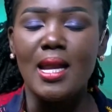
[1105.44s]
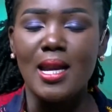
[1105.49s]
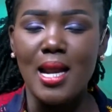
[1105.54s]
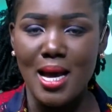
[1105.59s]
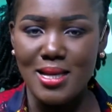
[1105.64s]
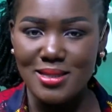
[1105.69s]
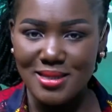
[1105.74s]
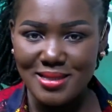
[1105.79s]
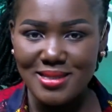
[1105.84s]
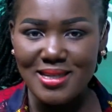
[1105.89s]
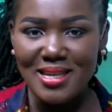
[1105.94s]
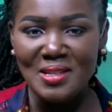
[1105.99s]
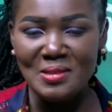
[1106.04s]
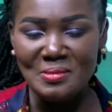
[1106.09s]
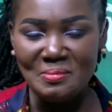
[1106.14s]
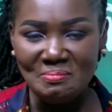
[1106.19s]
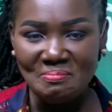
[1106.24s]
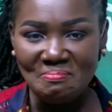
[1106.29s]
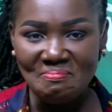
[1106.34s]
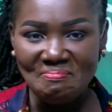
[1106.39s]
Yeah, that's sick.
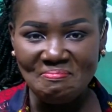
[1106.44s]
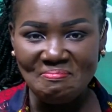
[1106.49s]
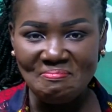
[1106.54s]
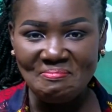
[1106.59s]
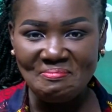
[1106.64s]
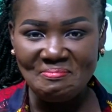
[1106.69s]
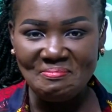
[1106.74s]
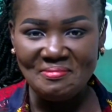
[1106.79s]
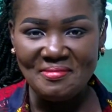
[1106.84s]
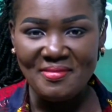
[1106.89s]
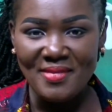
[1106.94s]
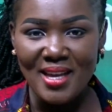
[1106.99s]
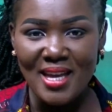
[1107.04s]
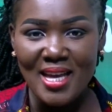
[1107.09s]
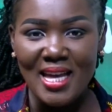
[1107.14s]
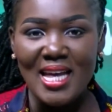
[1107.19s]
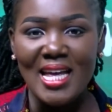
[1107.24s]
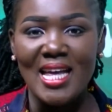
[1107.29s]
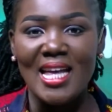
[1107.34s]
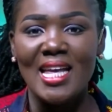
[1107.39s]

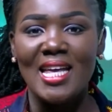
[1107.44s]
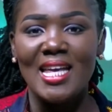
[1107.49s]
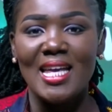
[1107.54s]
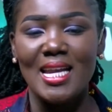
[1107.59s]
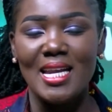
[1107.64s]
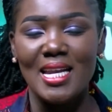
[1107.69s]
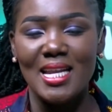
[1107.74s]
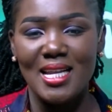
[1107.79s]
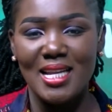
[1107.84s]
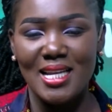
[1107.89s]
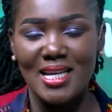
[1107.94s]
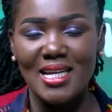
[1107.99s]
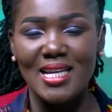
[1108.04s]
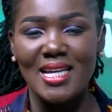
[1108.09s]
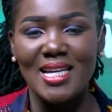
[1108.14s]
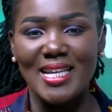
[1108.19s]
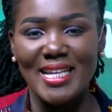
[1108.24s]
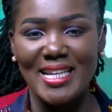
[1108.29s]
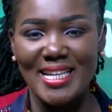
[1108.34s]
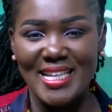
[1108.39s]

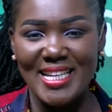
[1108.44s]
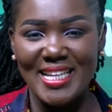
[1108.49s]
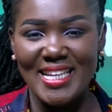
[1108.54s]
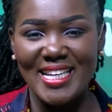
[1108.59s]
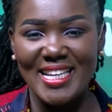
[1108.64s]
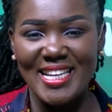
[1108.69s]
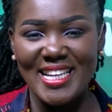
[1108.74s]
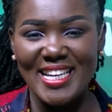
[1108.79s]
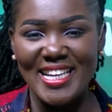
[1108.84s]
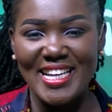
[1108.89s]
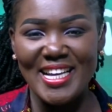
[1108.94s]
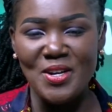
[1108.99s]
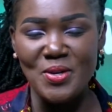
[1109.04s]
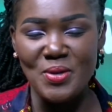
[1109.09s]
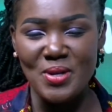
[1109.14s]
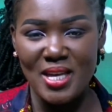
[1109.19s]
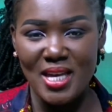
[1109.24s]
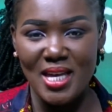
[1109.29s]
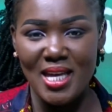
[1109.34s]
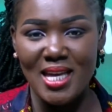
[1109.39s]

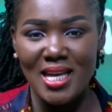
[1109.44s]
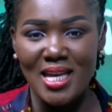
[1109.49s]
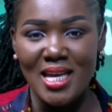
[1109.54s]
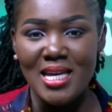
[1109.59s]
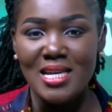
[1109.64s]
Okay.